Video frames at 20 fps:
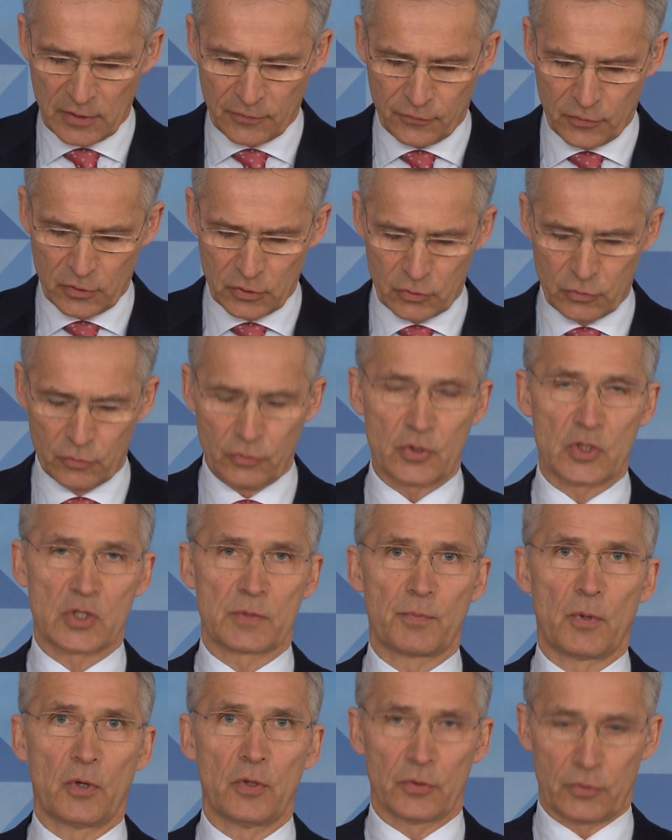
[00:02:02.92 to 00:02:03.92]
effort to
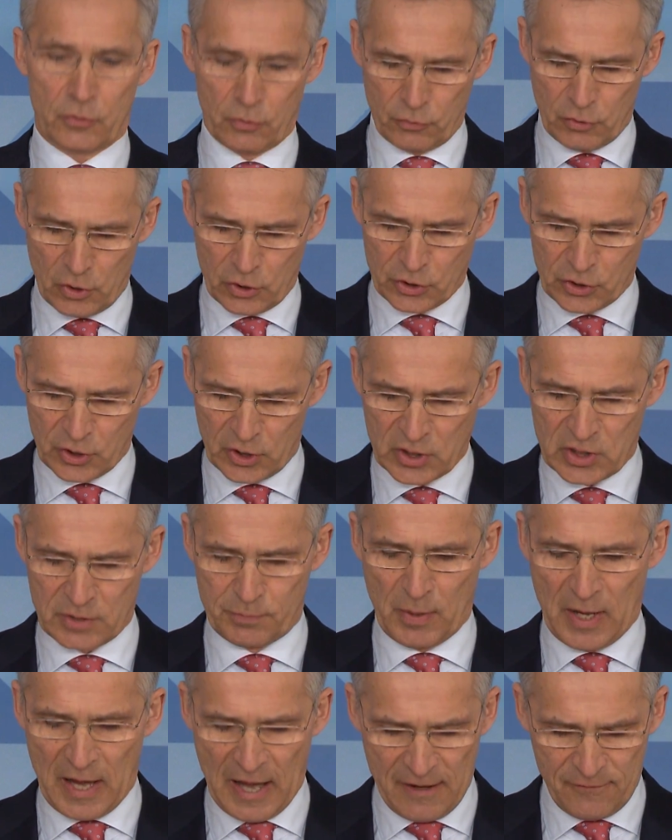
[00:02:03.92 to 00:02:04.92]
respond to Russia's
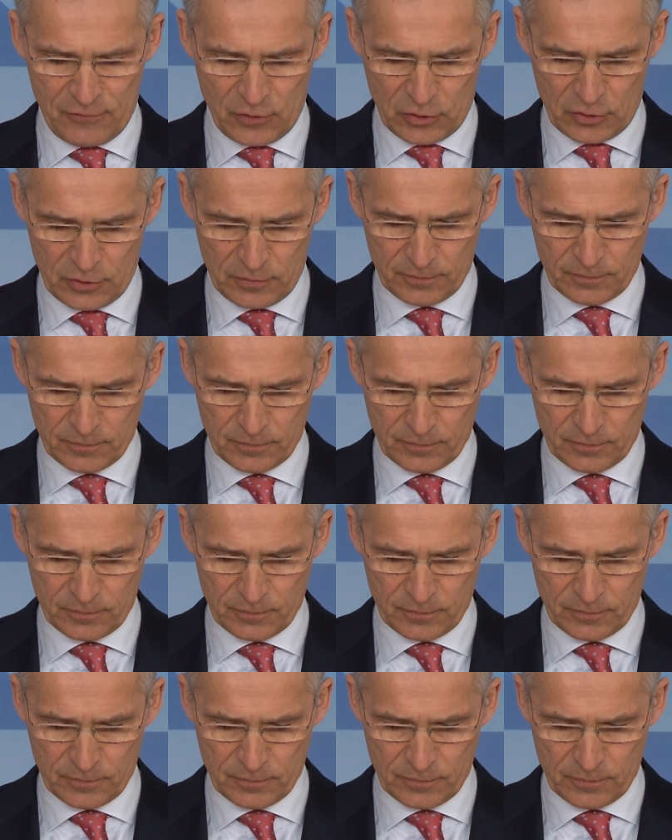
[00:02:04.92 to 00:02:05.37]
behavior.